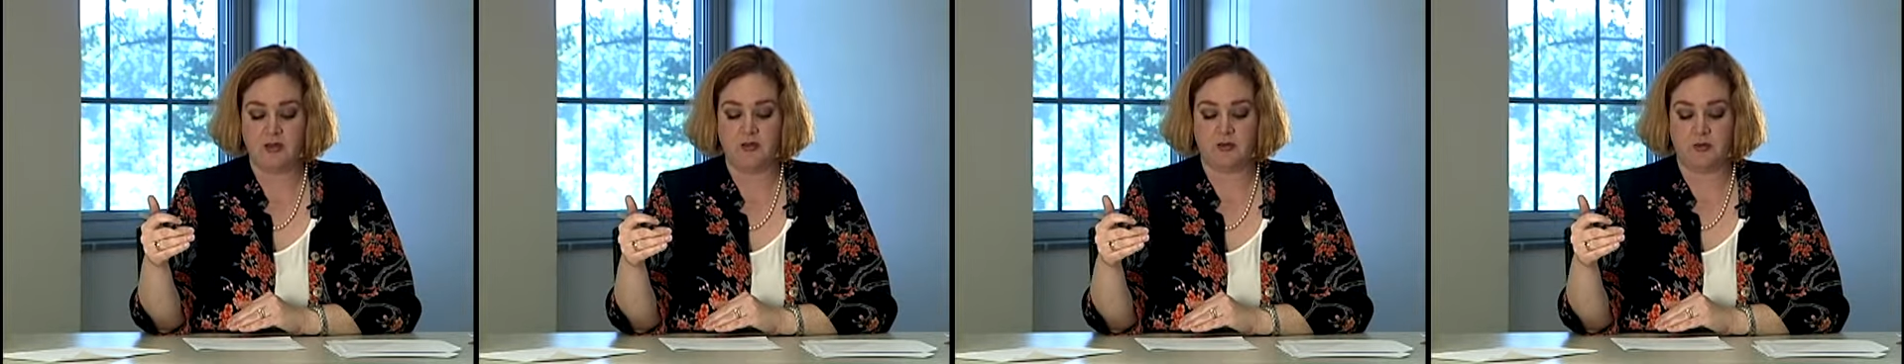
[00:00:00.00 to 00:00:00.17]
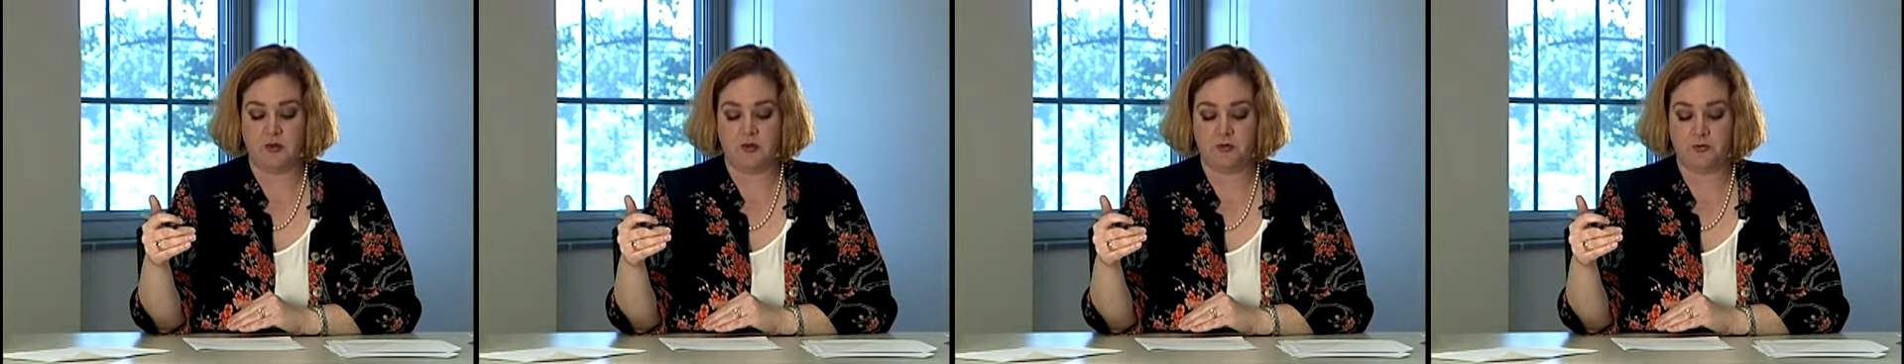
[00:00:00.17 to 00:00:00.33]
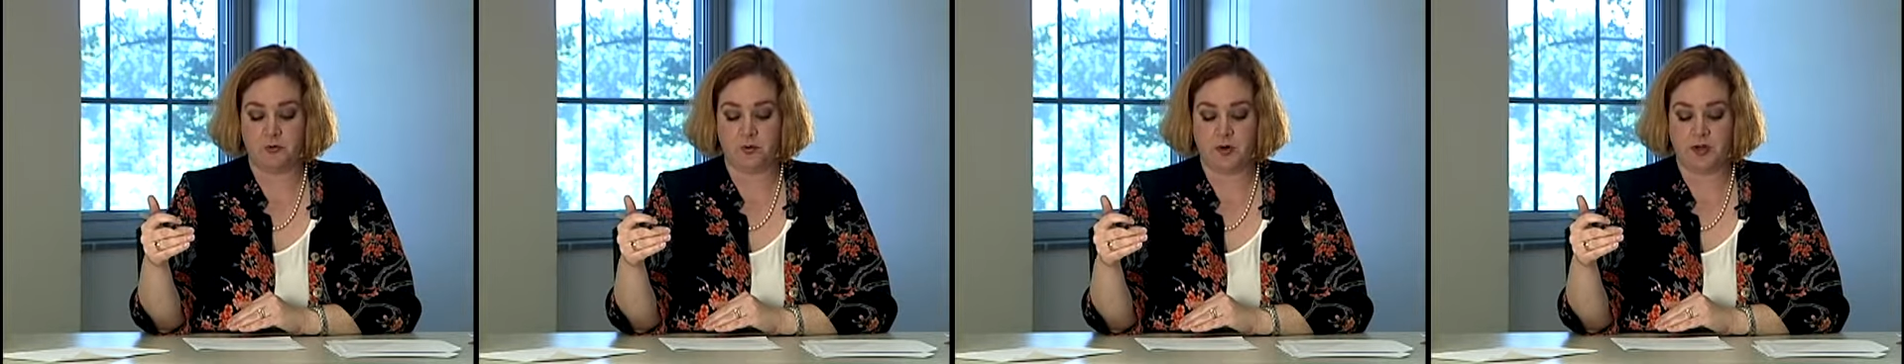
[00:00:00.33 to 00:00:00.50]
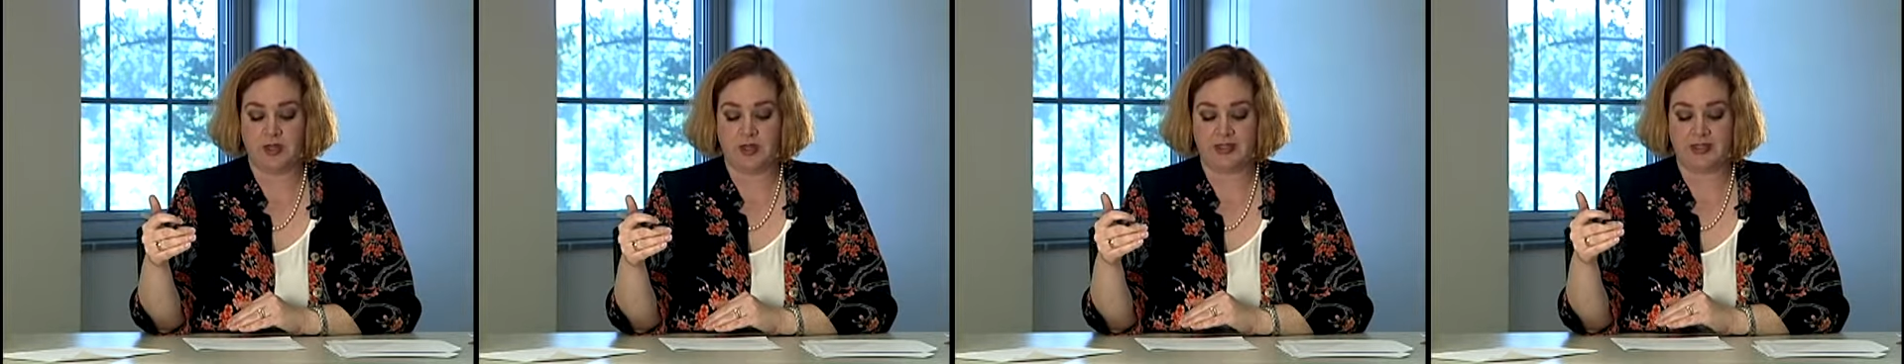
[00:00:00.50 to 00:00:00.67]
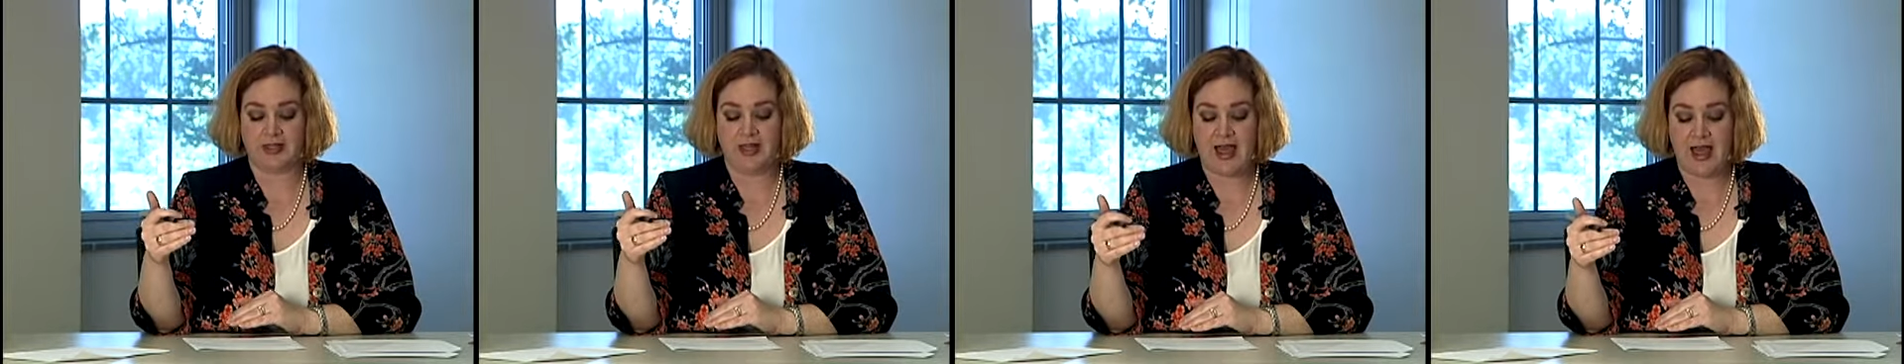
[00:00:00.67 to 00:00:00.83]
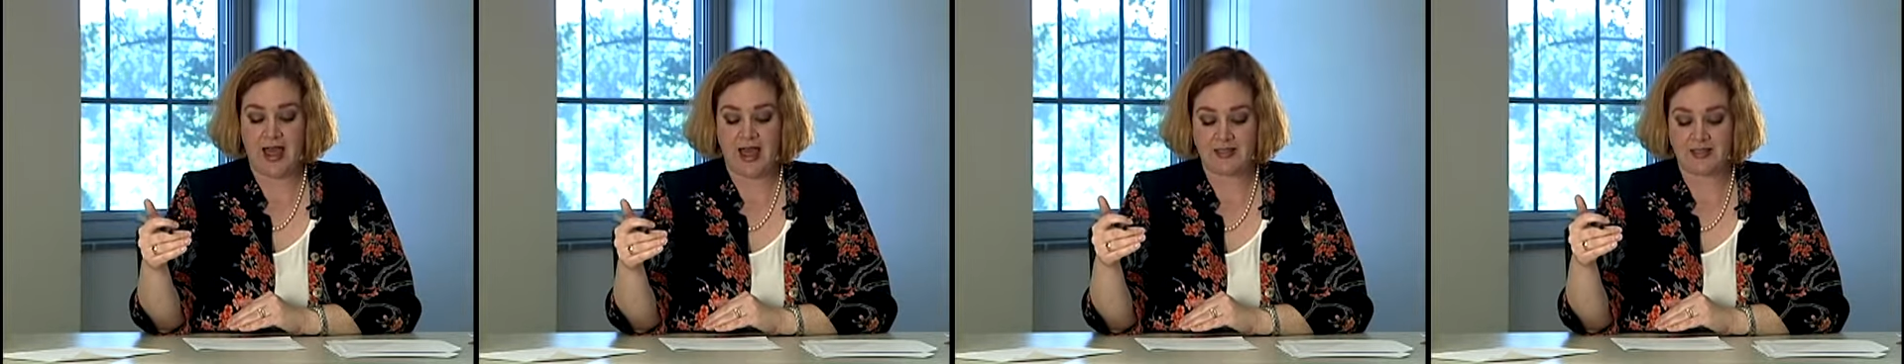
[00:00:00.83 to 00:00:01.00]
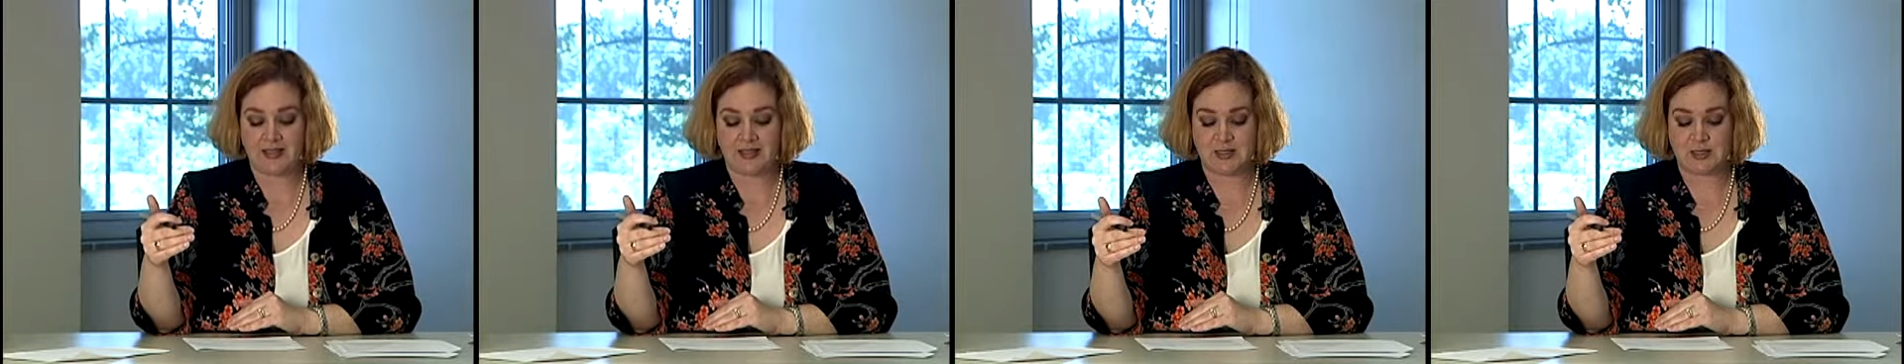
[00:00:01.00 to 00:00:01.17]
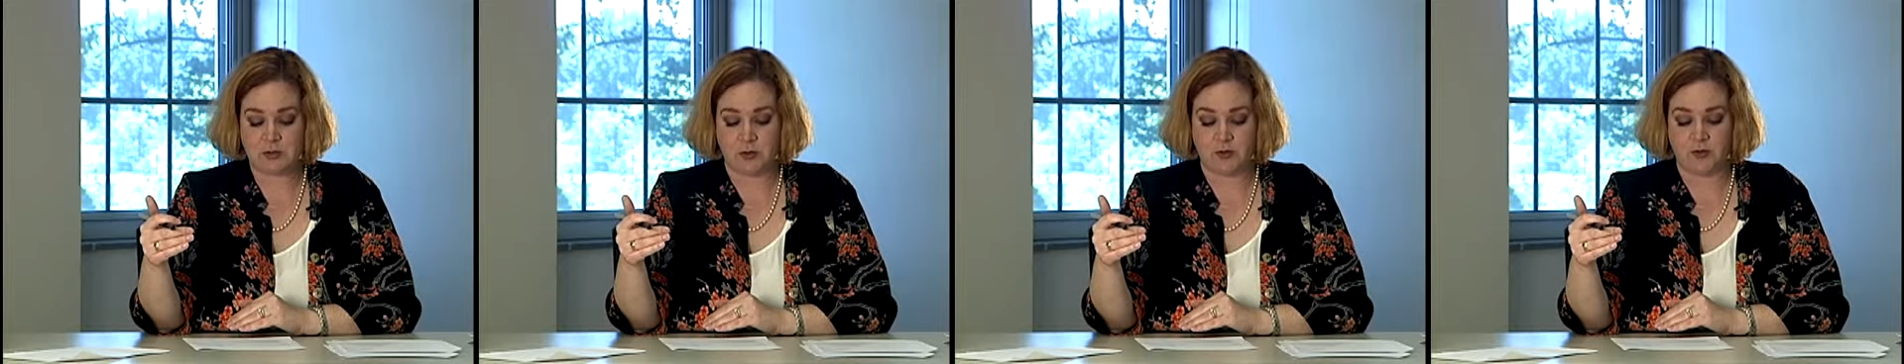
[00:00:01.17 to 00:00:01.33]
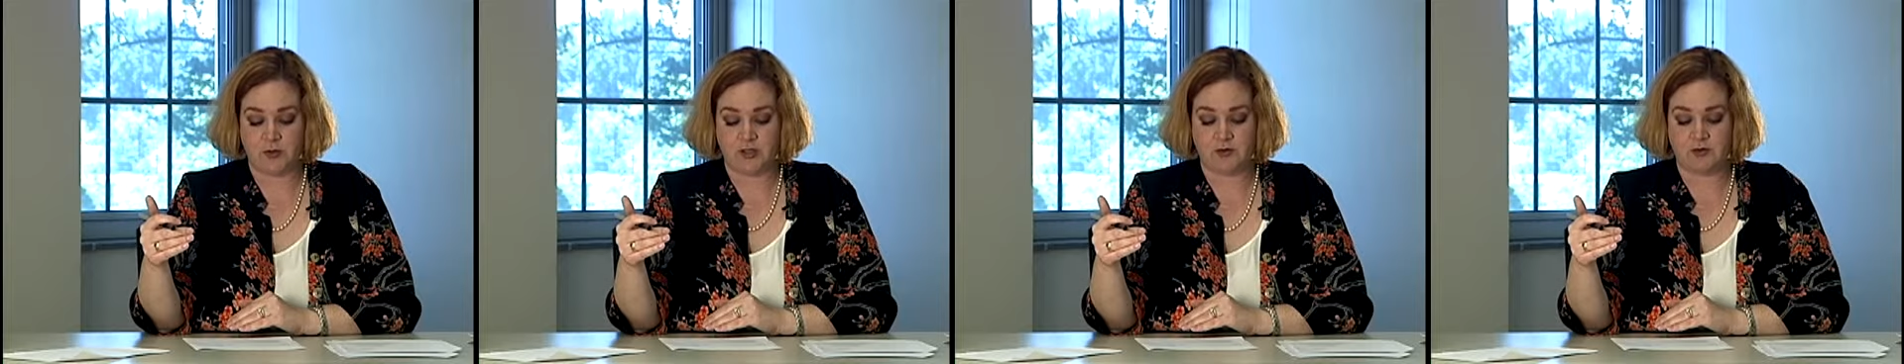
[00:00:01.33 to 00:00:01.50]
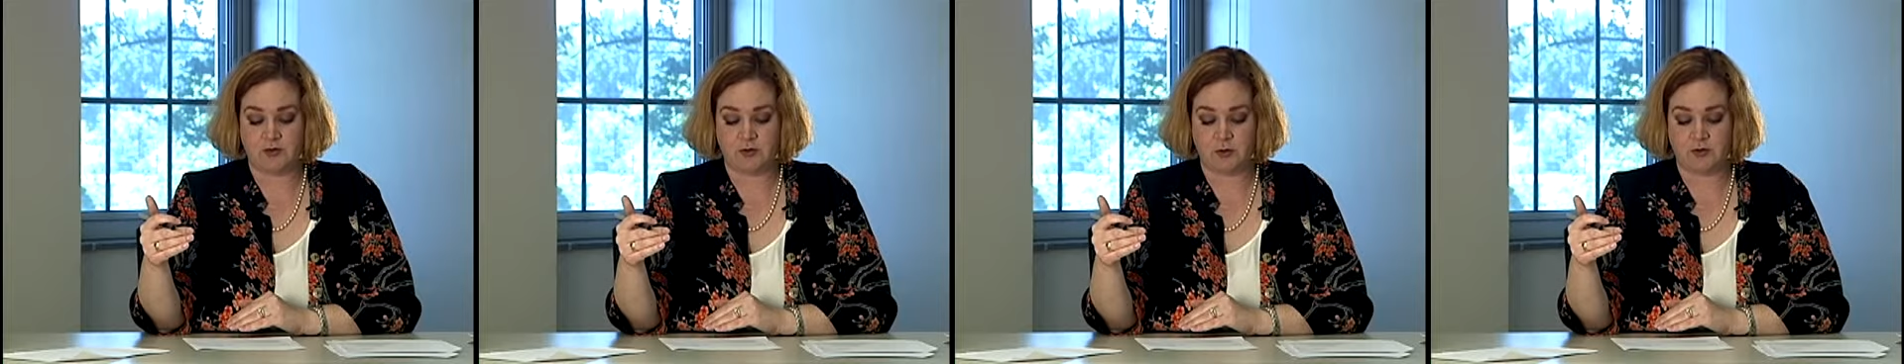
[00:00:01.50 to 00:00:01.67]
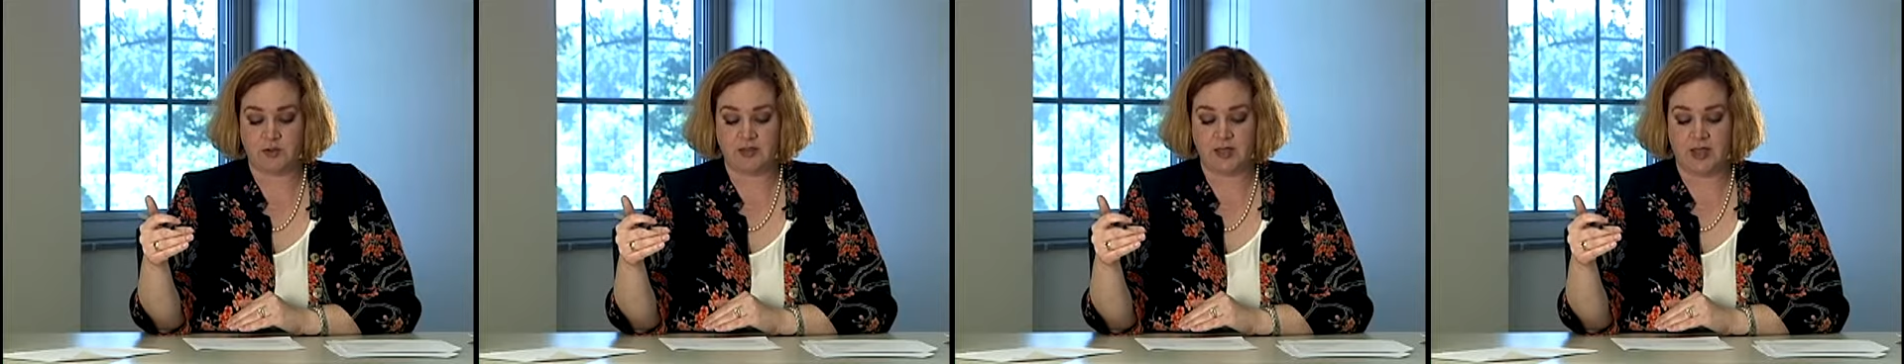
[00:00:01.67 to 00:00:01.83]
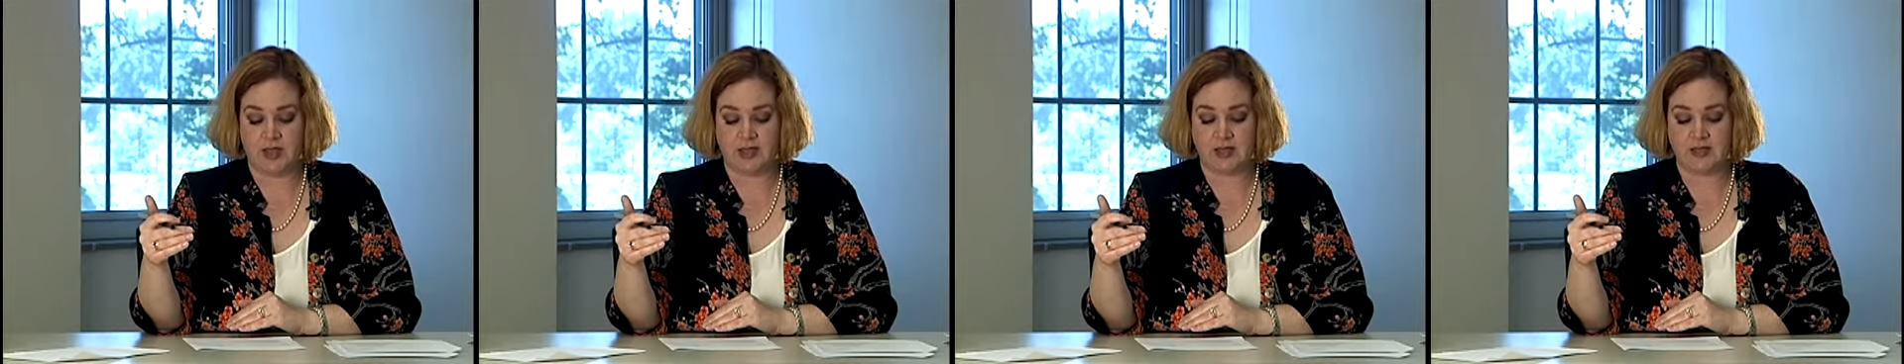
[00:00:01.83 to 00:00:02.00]
Euphoria lasts only a few
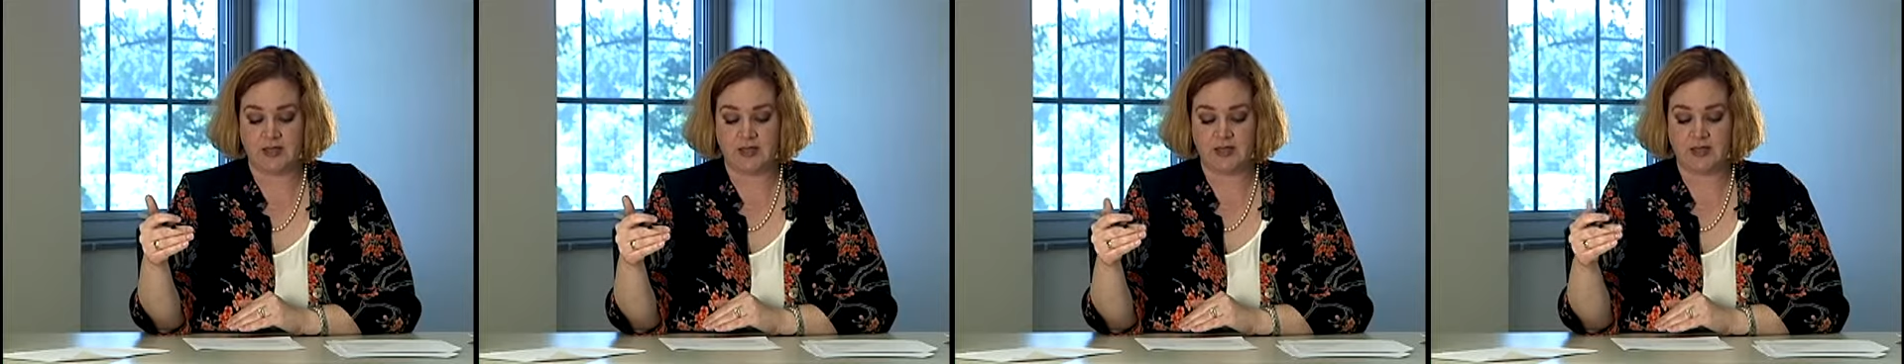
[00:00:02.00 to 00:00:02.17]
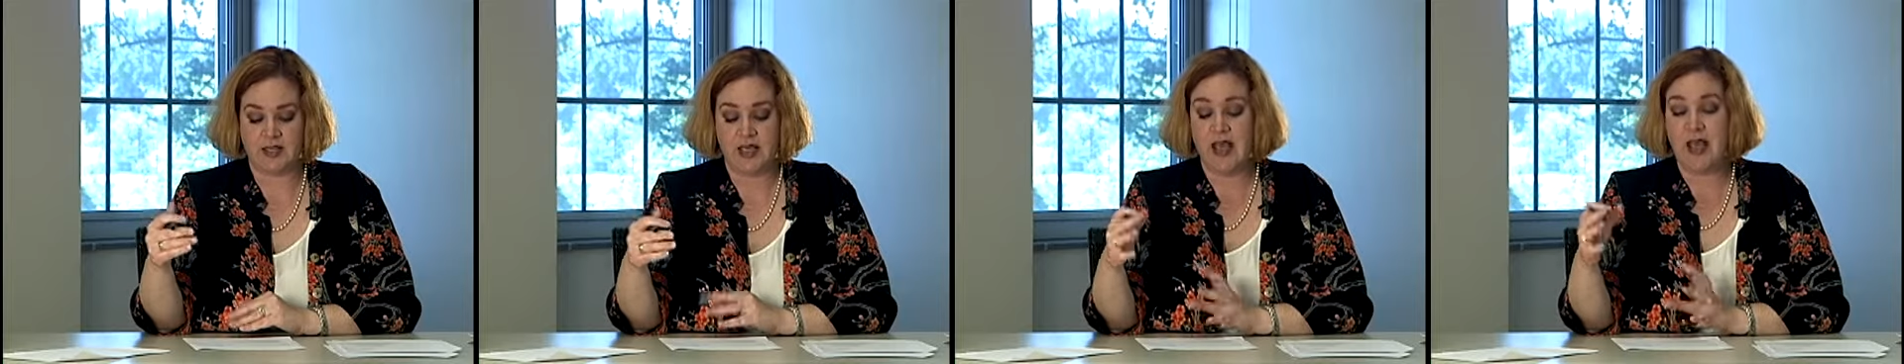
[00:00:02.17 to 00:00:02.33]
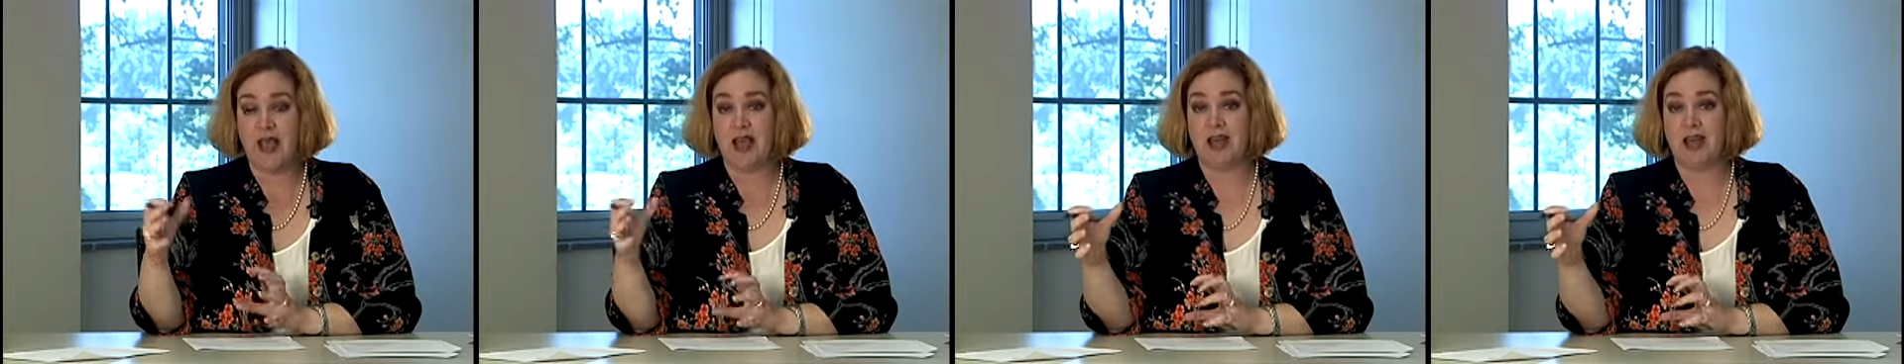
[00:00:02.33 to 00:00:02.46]
seconds.